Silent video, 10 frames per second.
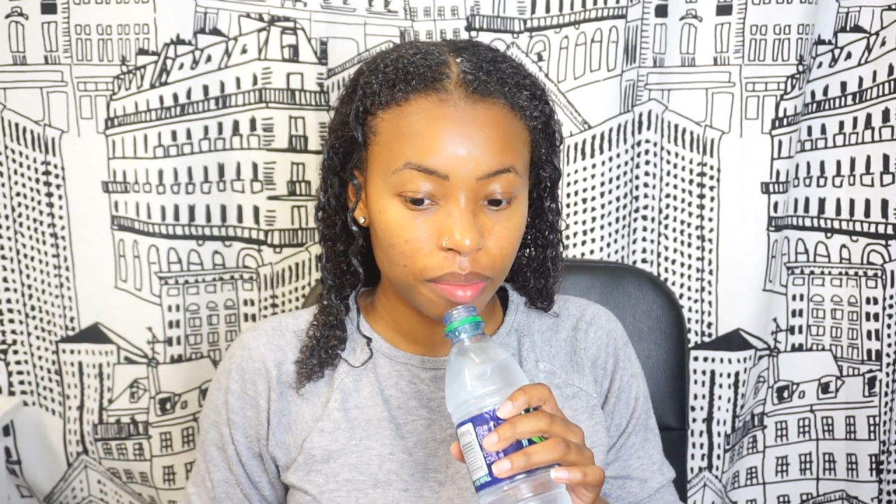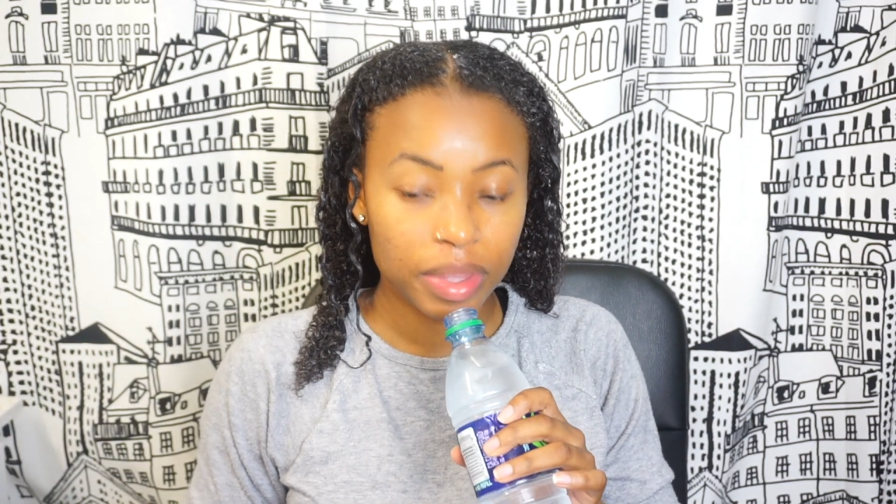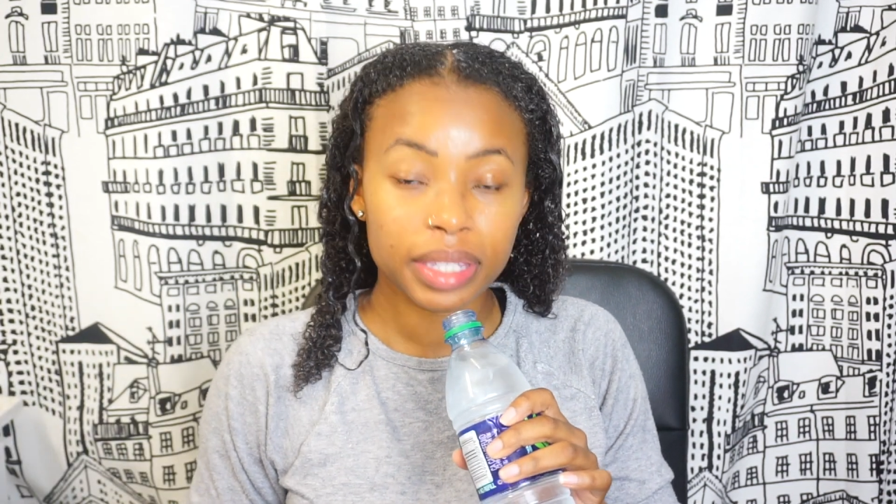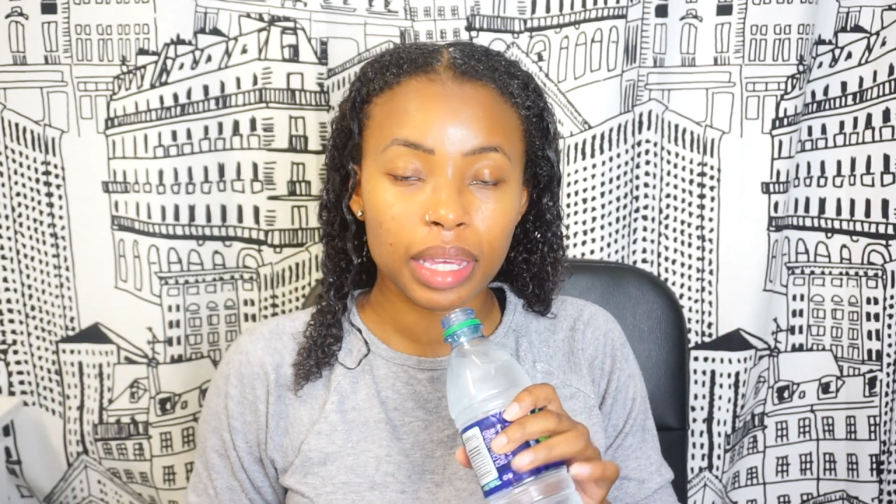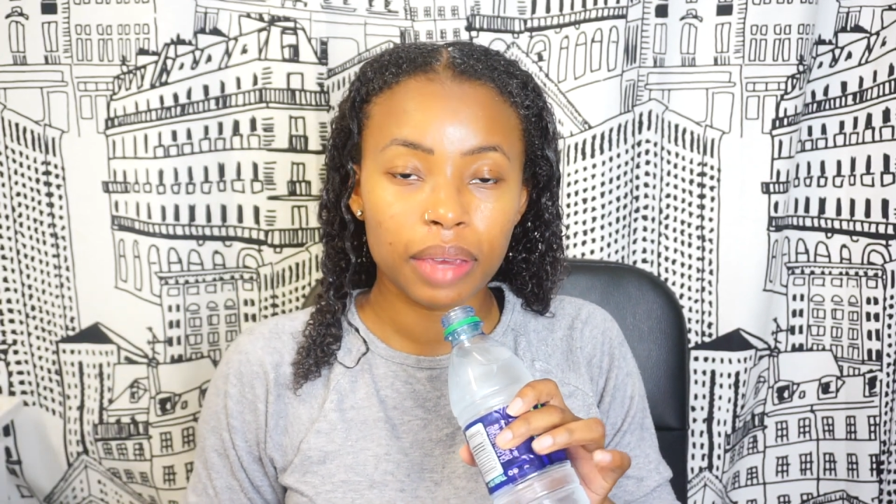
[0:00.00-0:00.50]

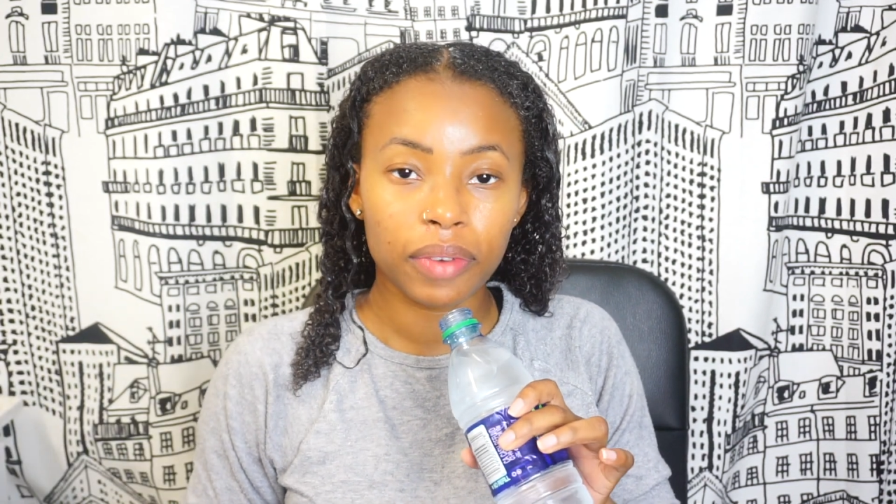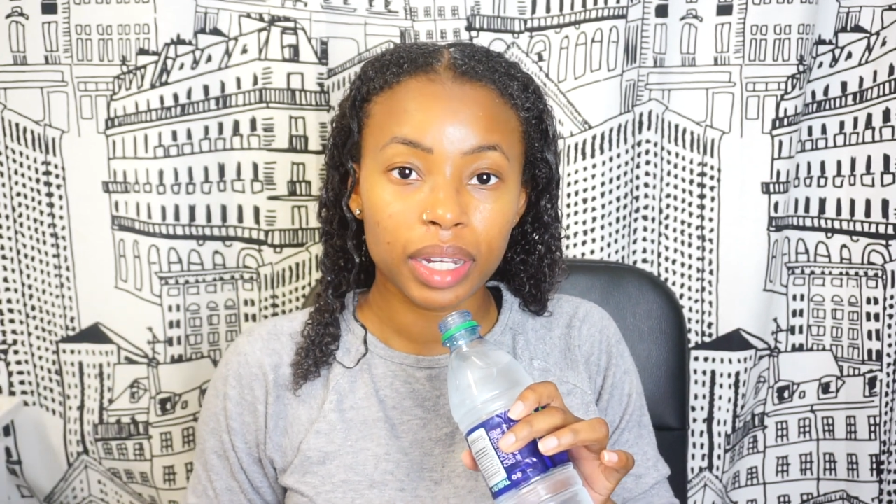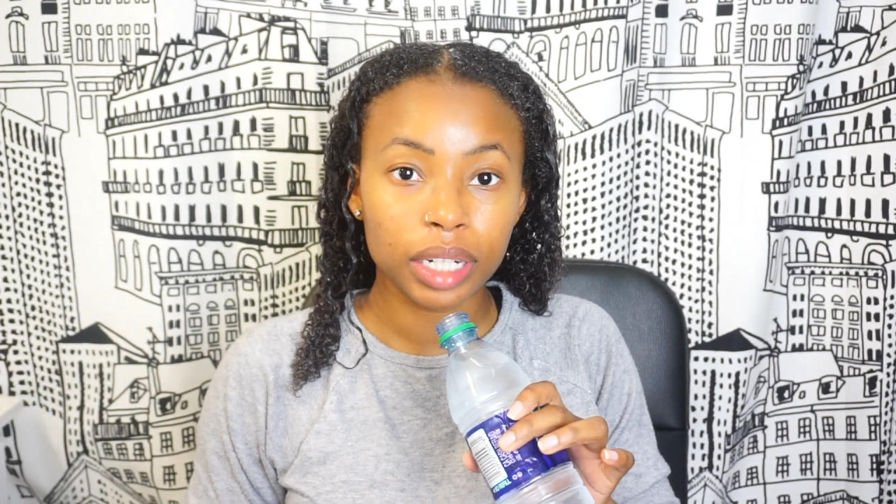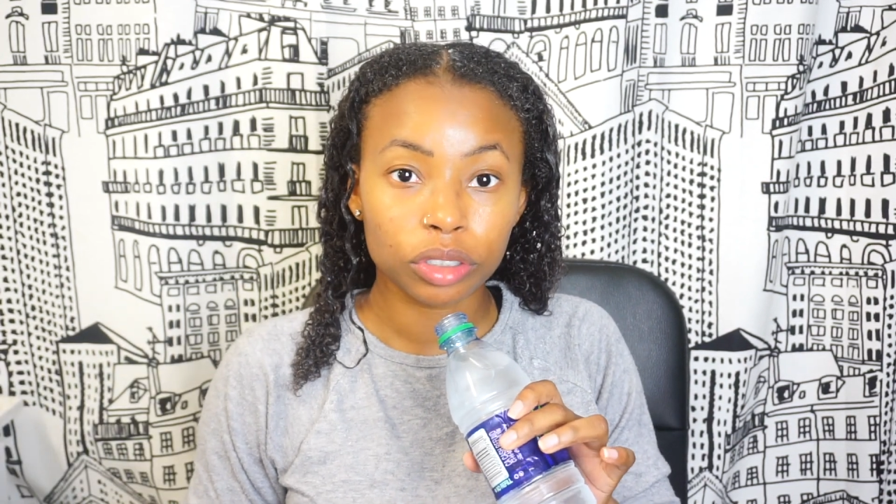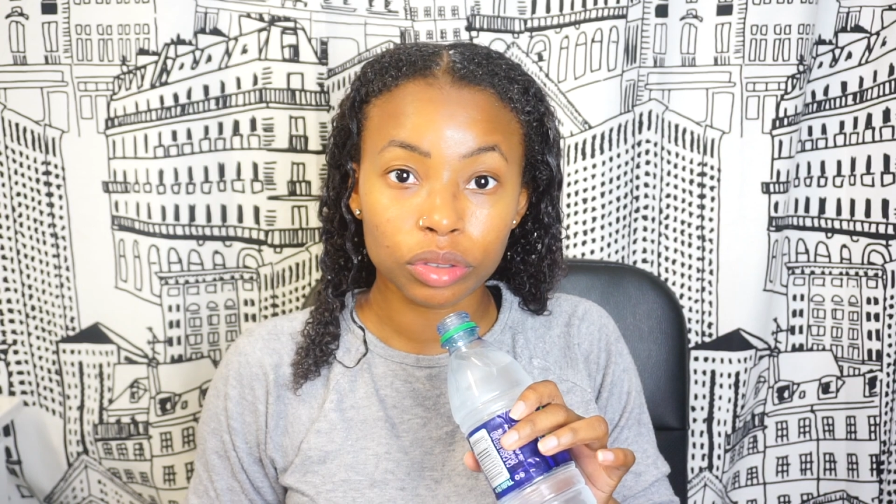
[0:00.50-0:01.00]
the same
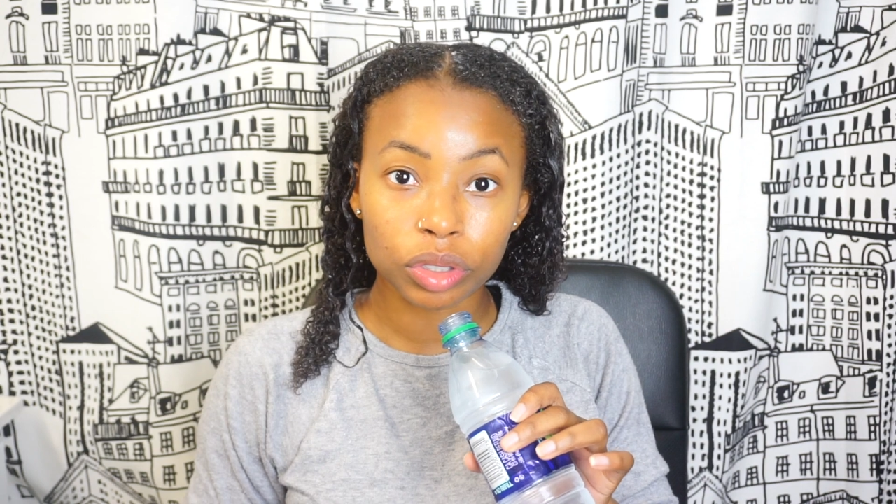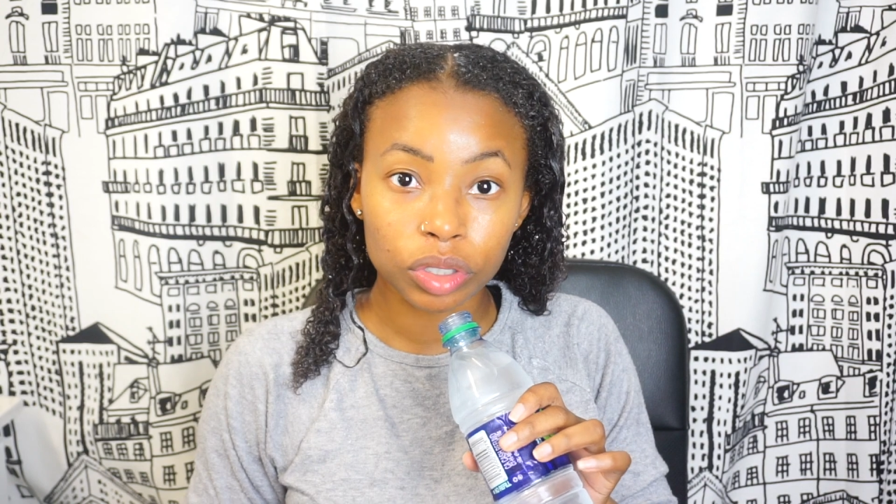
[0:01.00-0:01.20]
financial